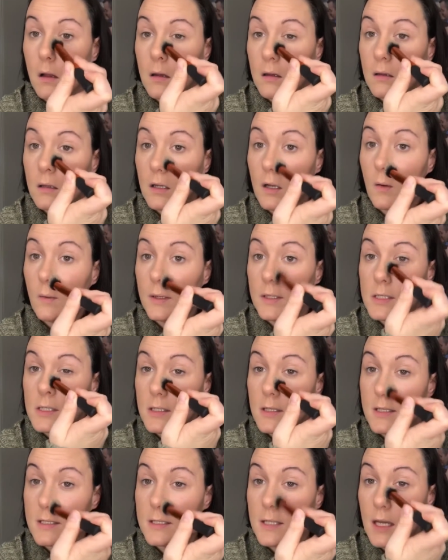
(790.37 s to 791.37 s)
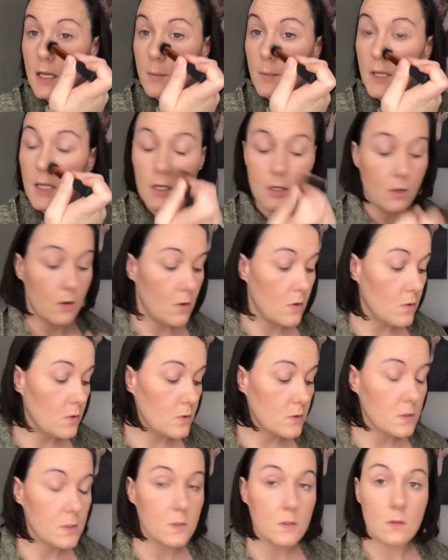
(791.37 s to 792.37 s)
Going to the side of my
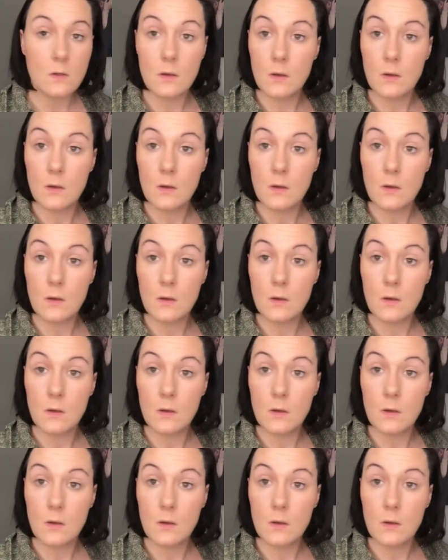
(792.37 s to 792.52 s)
nose